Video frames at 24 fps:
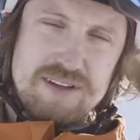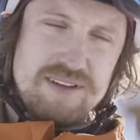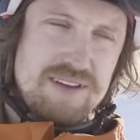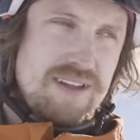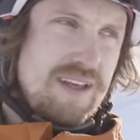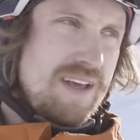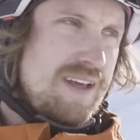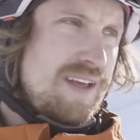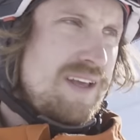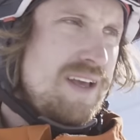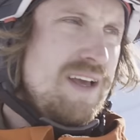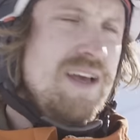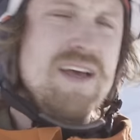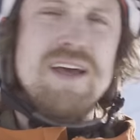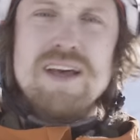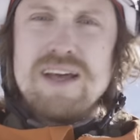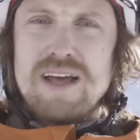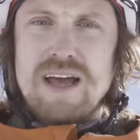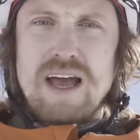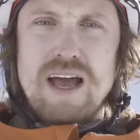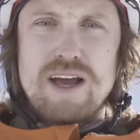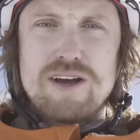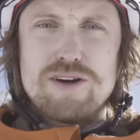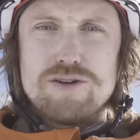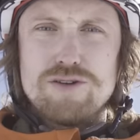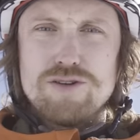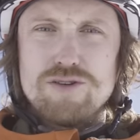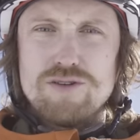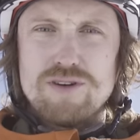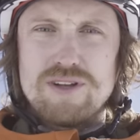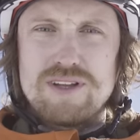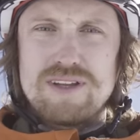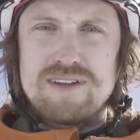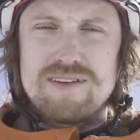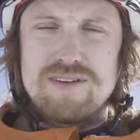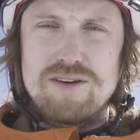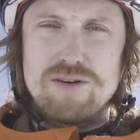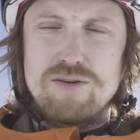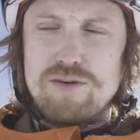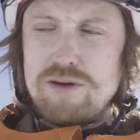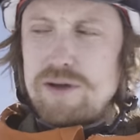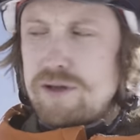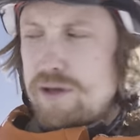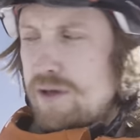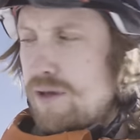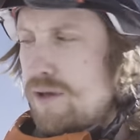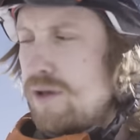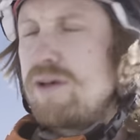technique, I could do it, so
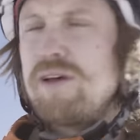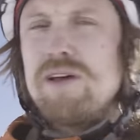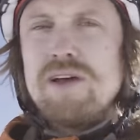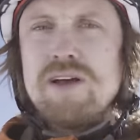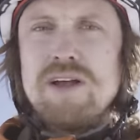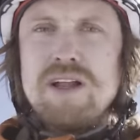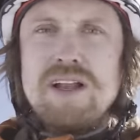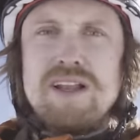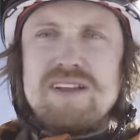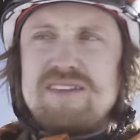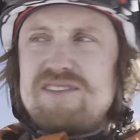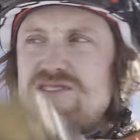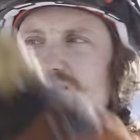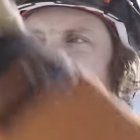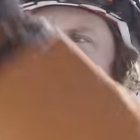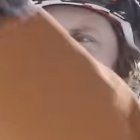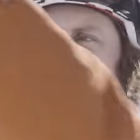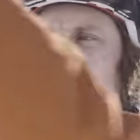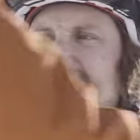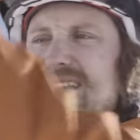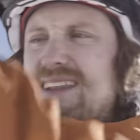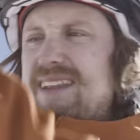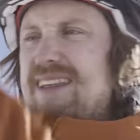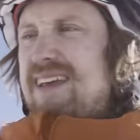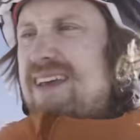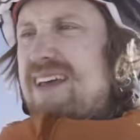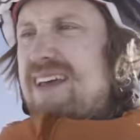let's try that.